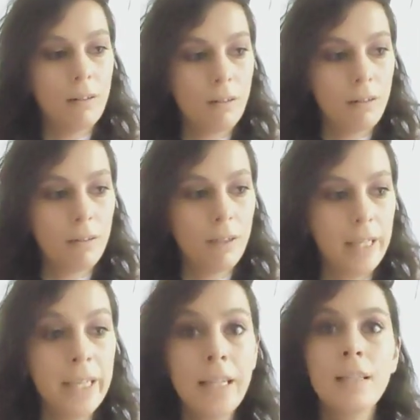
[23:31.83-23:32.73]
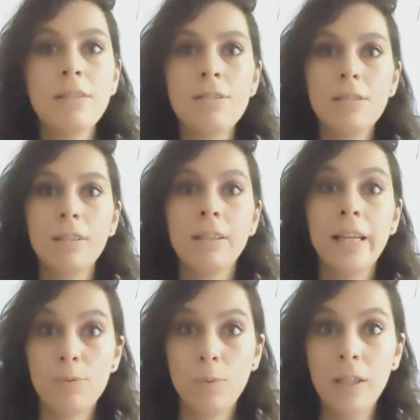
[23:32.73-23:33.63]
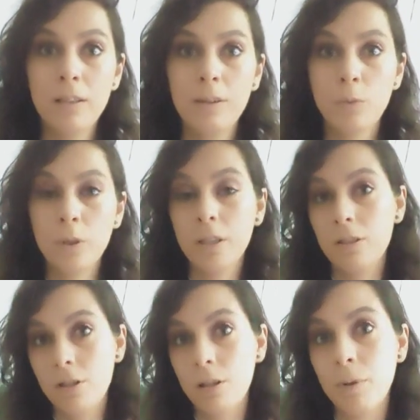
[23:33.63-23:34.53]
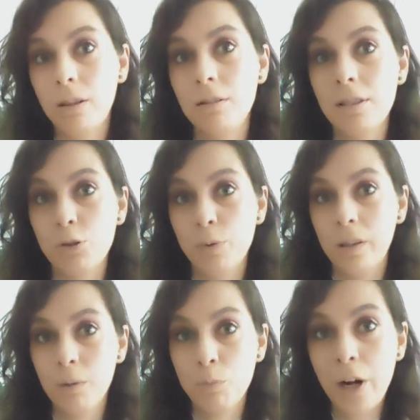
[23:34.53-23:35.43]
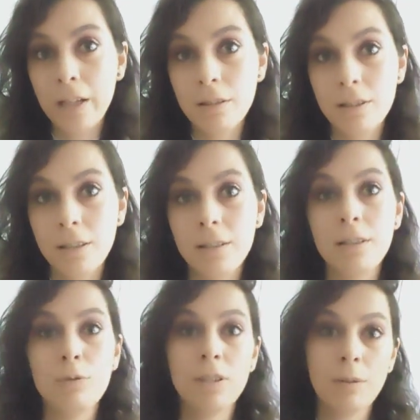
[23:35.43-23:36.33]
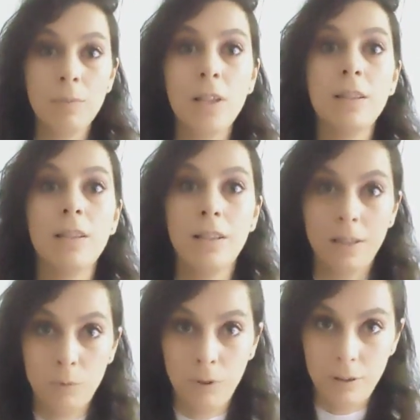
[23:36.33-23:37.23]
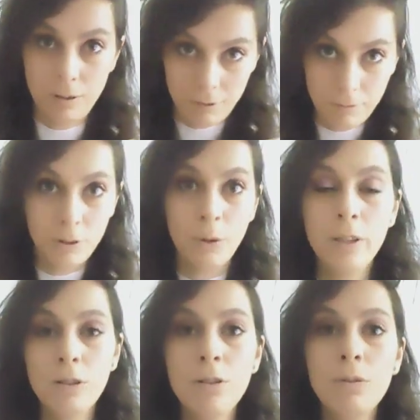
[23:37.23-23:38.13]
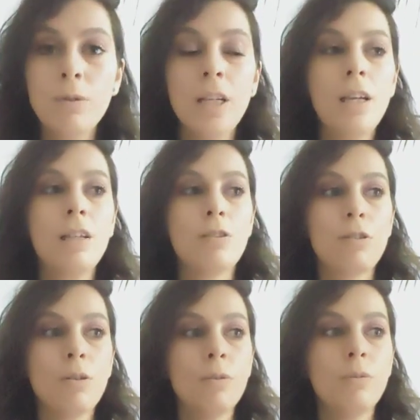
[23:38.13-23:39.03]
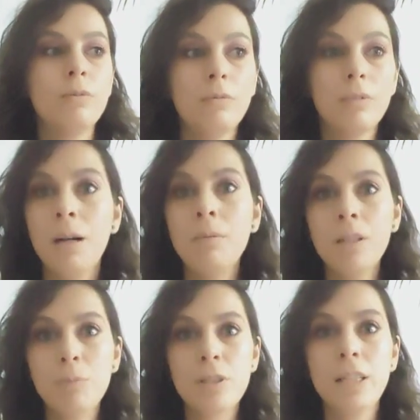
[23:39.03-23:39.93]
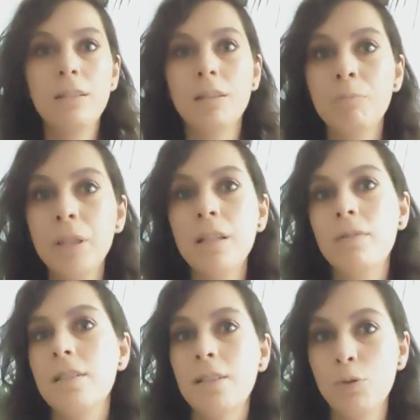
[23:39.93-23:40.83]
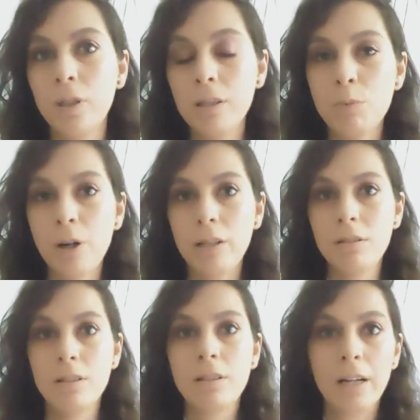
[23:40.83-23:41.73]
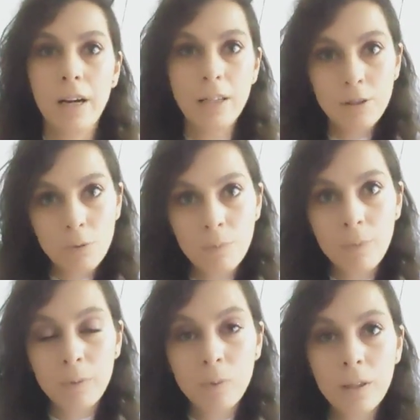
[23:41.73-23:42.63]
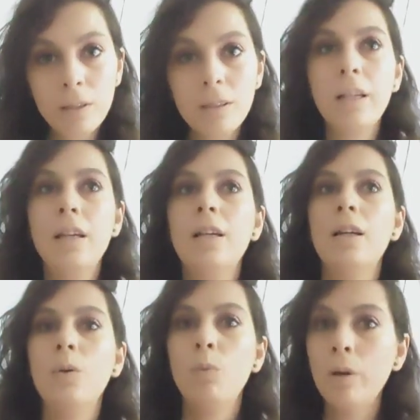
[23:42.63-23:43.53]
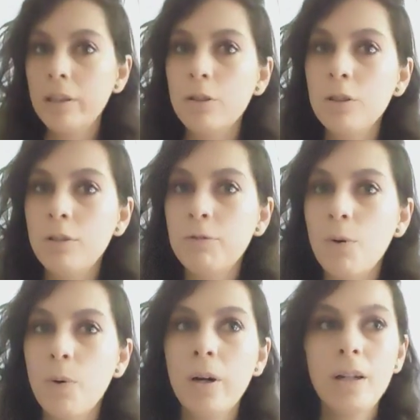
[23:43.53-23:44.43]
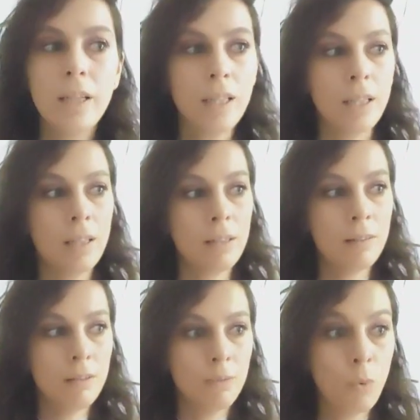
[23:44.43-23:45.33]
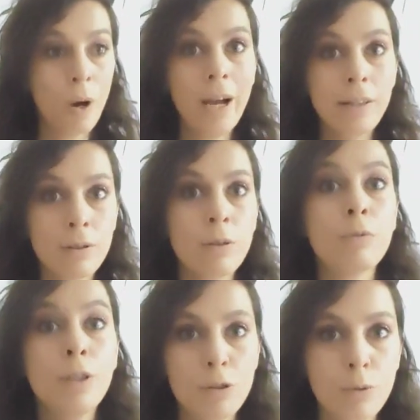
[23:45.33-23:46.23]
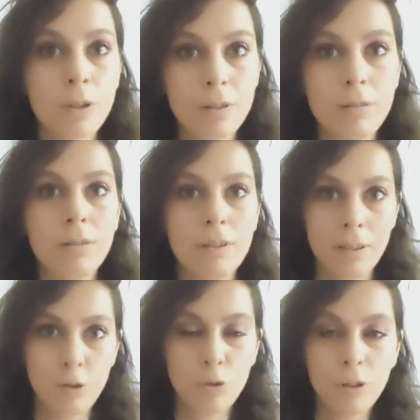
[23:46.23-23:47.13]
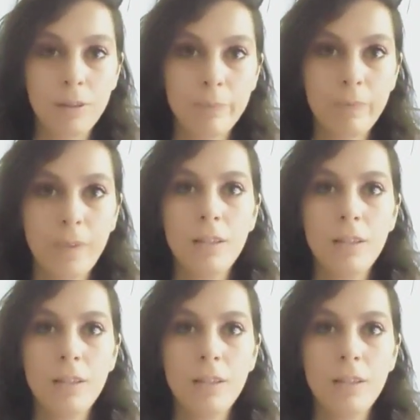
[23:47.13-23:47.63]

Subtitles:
And next week, we're going to talk about sexuality practices. This was something that I was going to do. So I'm going to present a bit of the sexuality practices that I do in my work, what they're good for, and why they're a resource, essentially.